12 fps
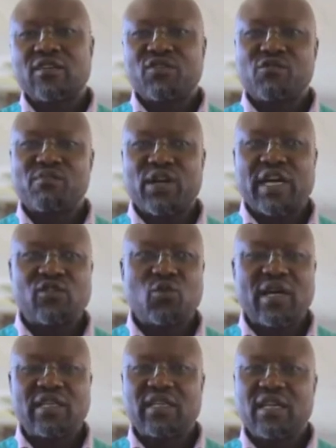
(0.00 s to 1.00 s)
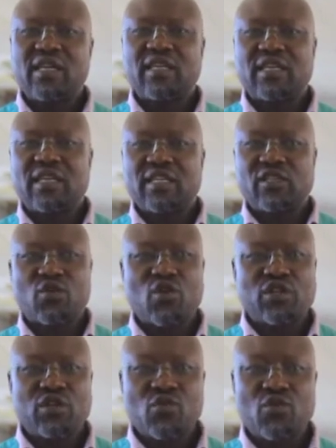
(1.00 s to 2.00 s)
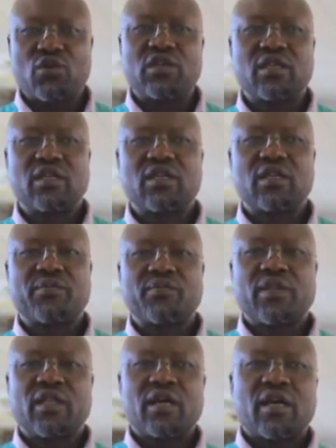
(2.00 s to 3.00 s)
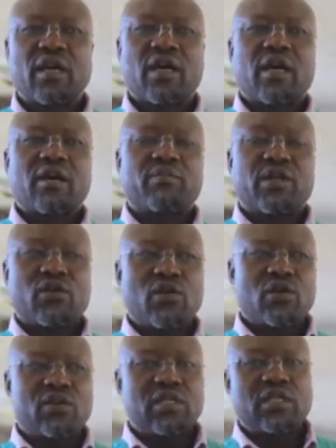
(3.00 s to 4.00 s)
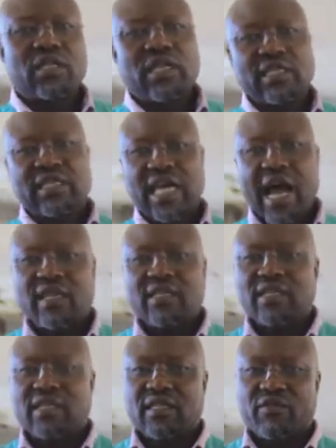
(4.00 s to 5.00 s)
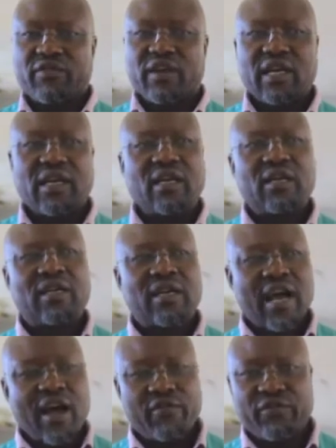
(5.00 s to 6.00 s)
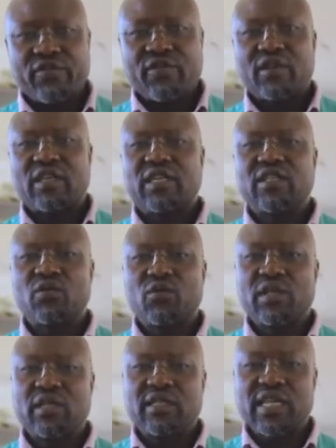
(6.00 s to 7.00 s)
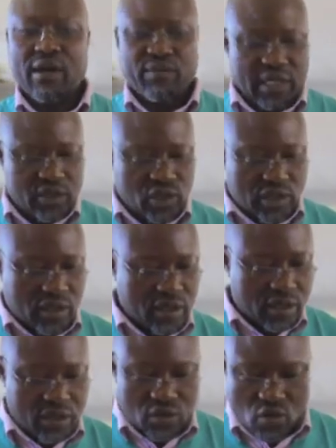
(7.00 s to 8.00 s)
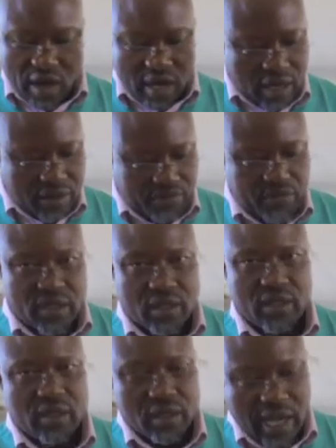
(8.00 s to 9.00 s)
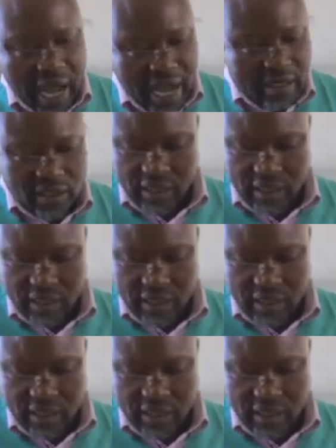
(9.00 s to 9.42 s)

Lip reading: to brush your teeth is not good, because the sand is very rough. It will damage your hard